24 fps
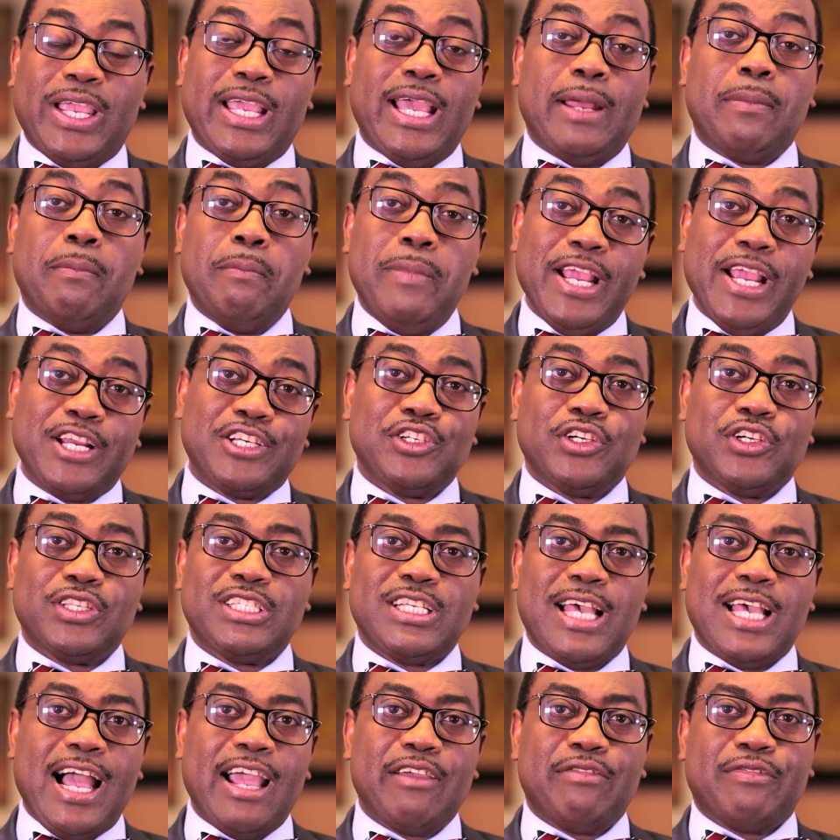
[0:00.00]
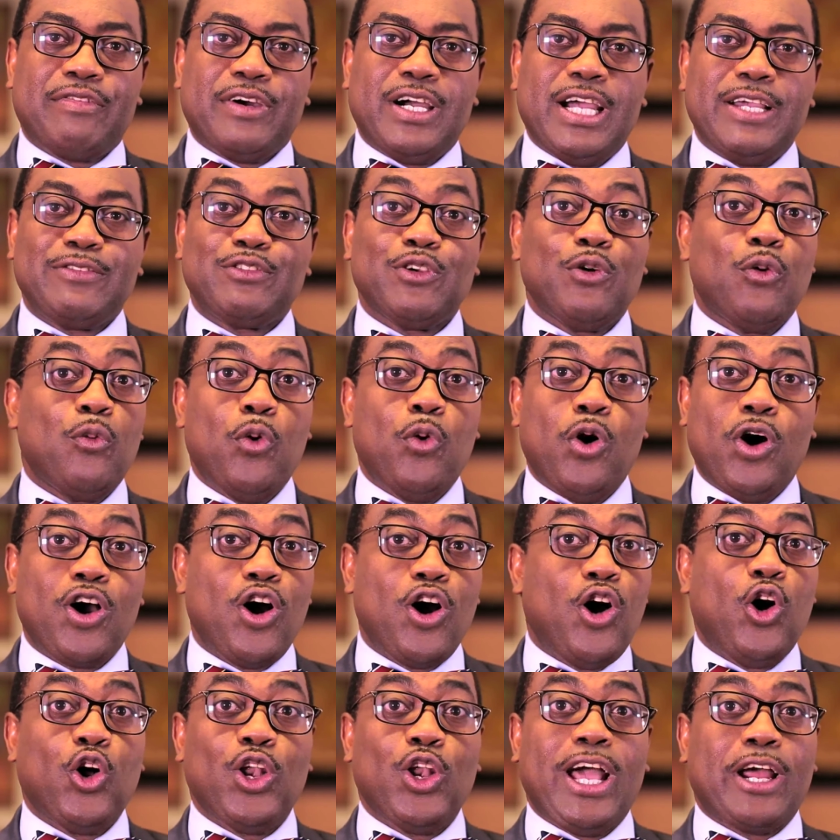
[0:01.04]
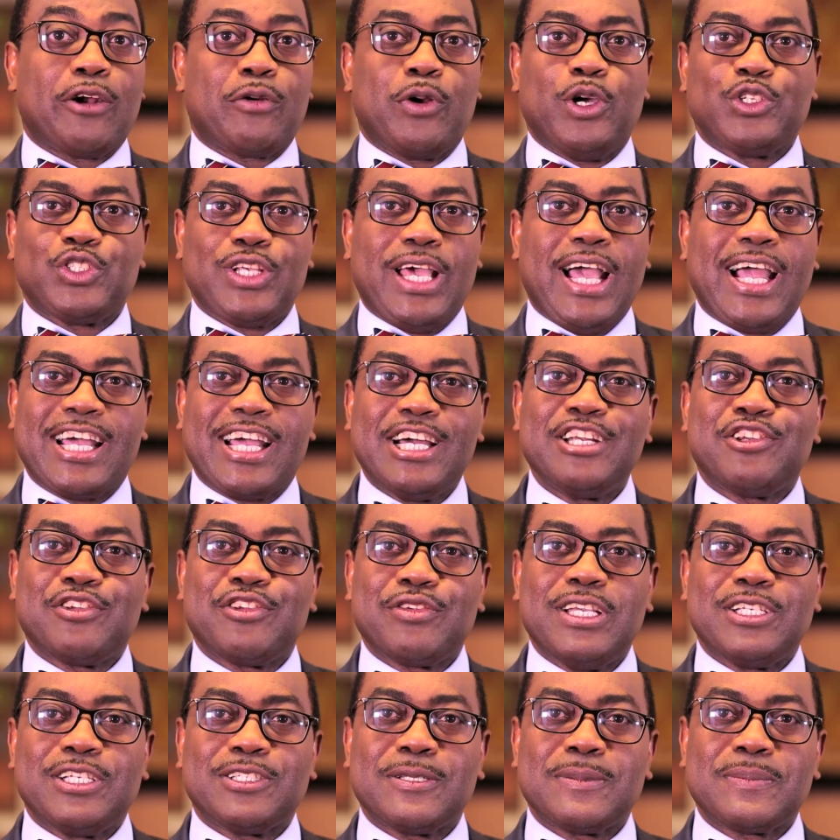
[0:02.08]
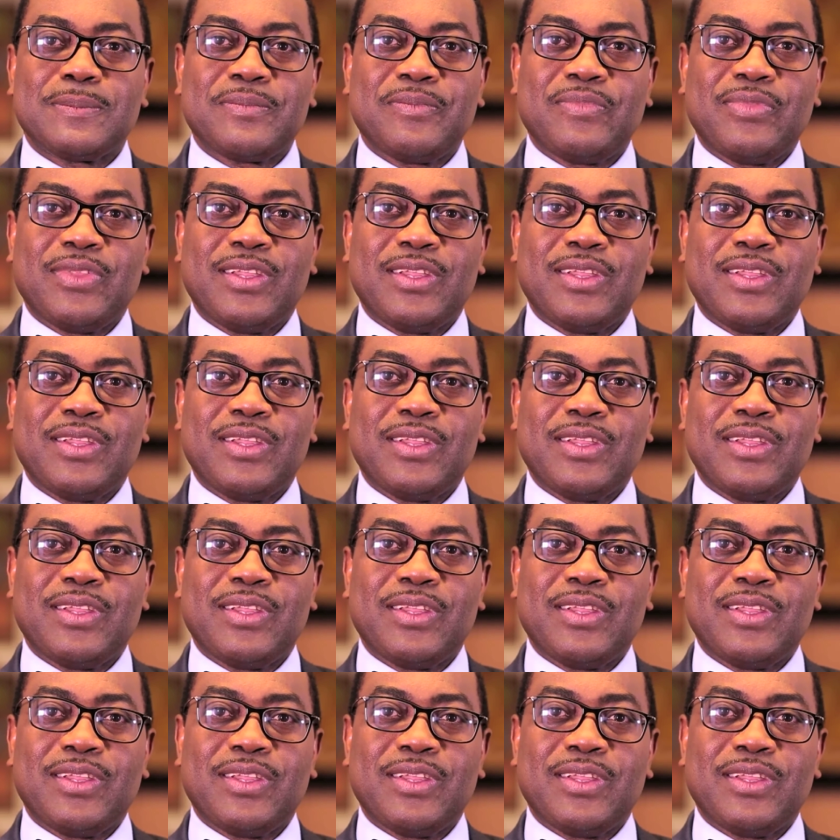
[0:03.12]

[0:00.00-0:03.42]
we can make sure these high fives work all across our countries.